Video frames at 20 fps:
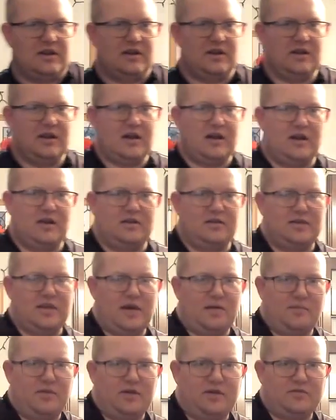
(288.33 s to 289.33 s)
not
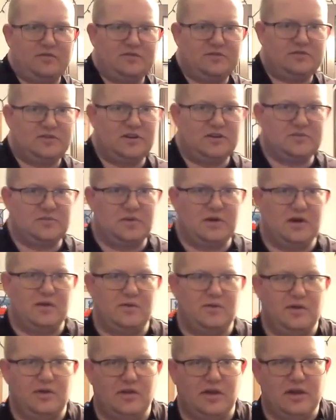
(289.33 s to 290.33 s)
that big of a stretch, but I
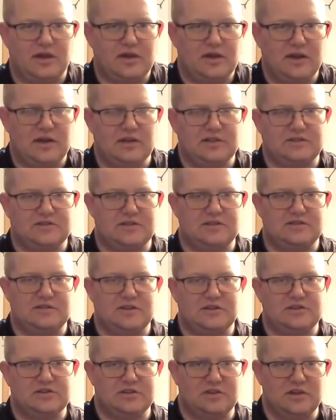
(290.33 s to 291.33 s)
really like it. It's
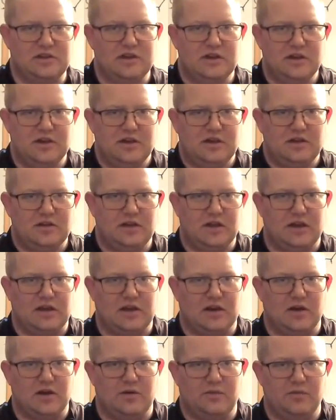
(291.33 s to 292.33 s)
actually like
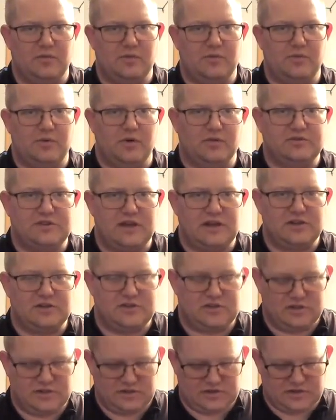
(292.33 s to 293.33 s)
a rotation.